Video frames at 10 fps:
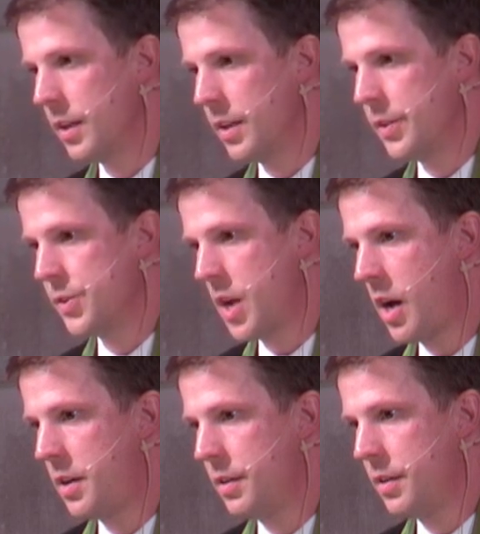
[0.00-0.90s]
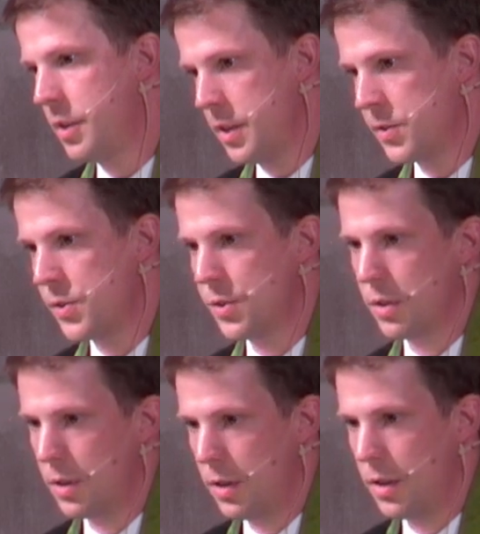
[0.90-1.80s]
Is not this
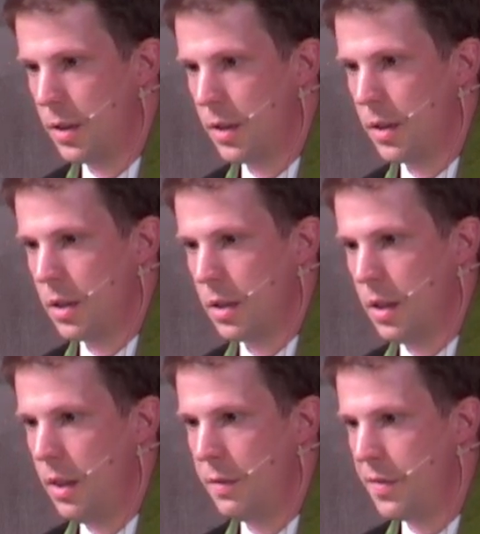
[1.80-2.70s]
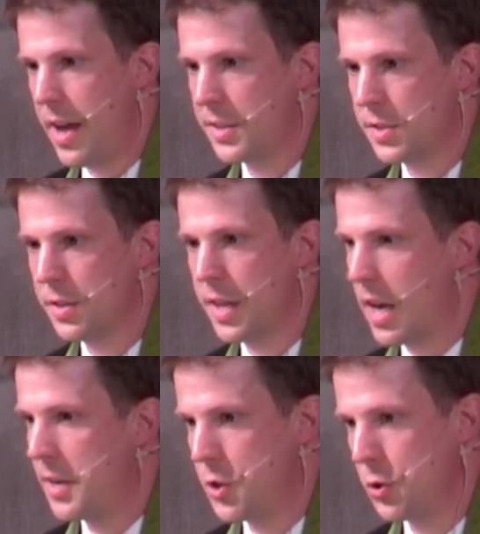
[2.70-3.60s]
the fast that
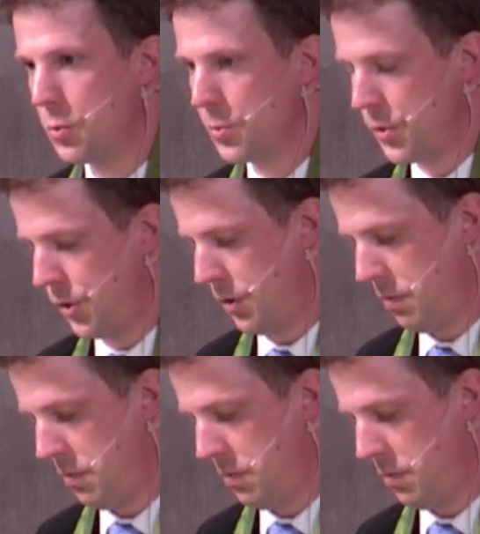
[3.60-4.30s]
I choose?